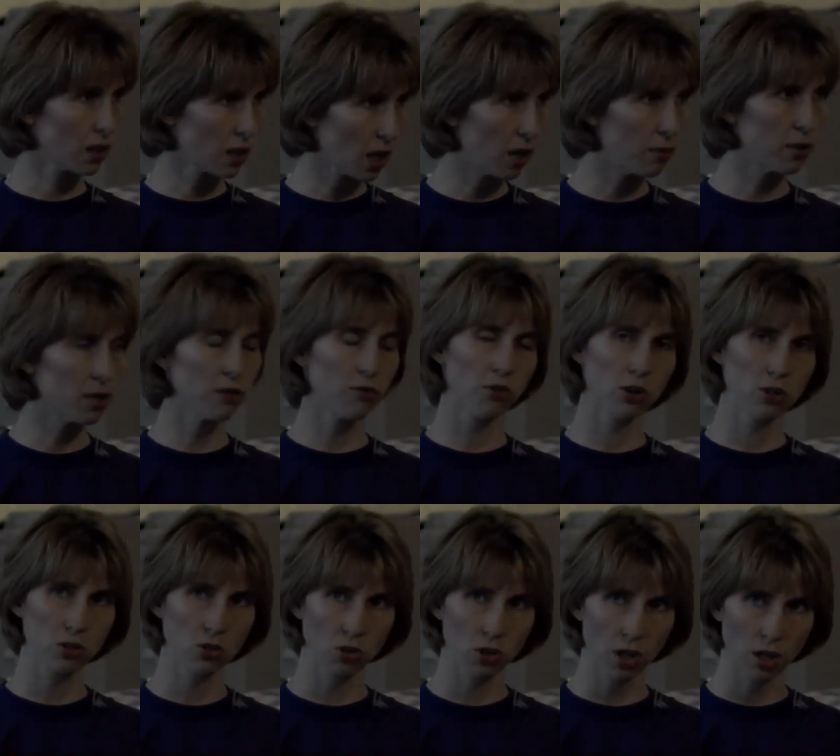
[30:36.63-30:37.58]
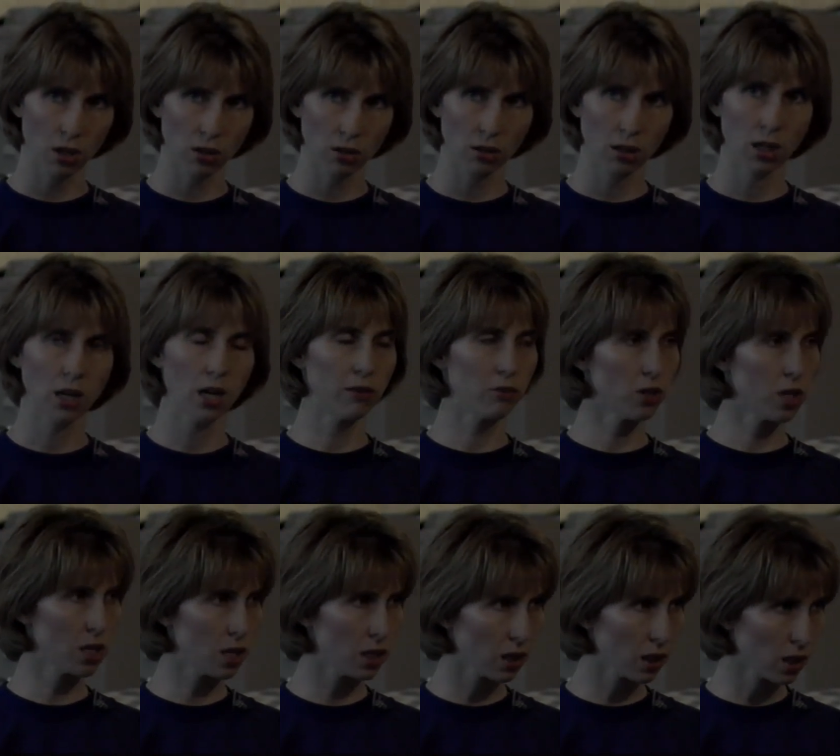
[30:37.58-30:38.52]
came into foster care, and
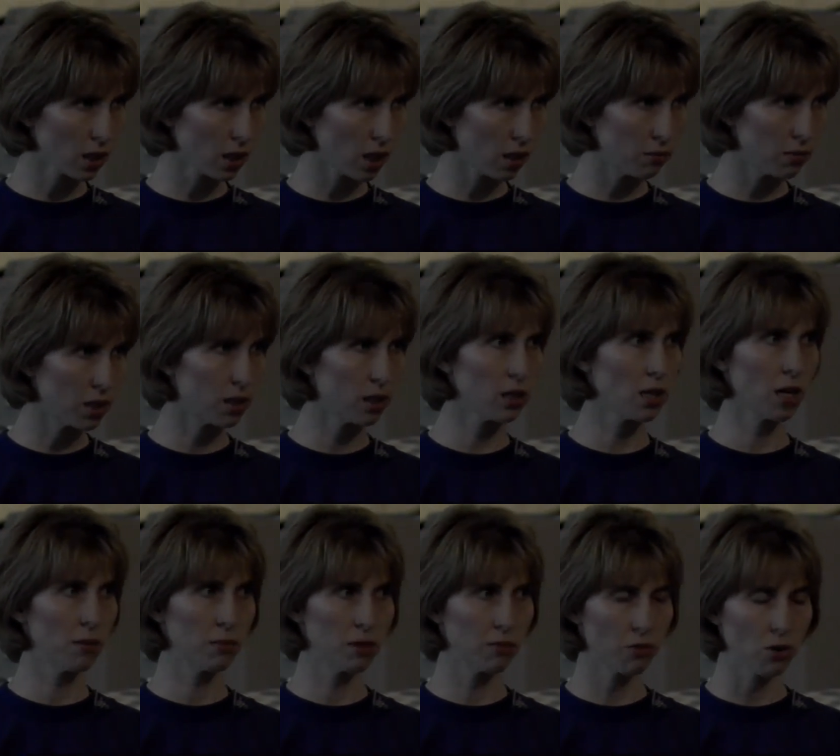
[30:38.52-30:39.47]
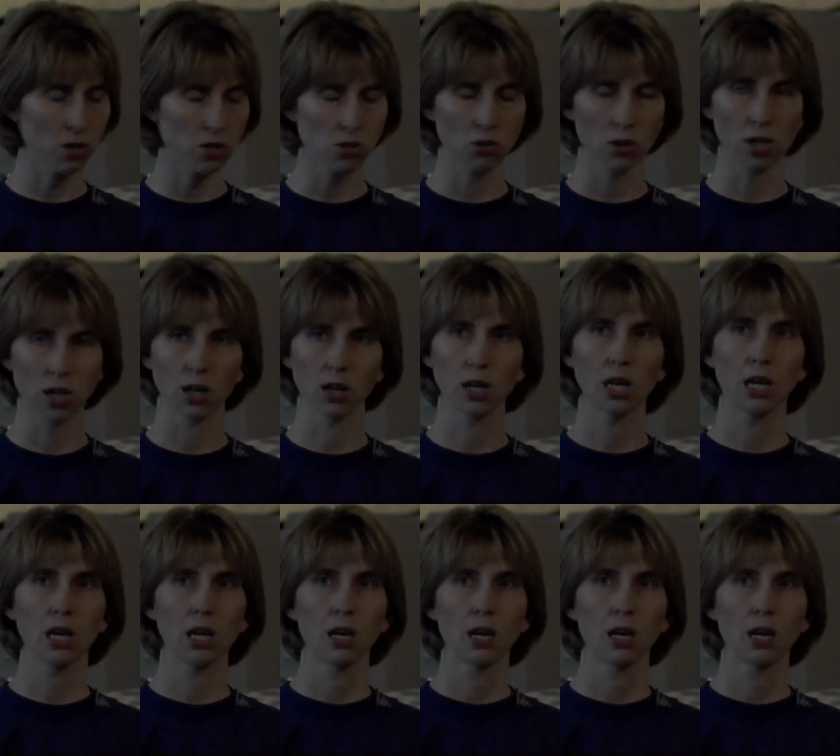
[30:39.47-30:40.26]
every kitten that came in came into foster care.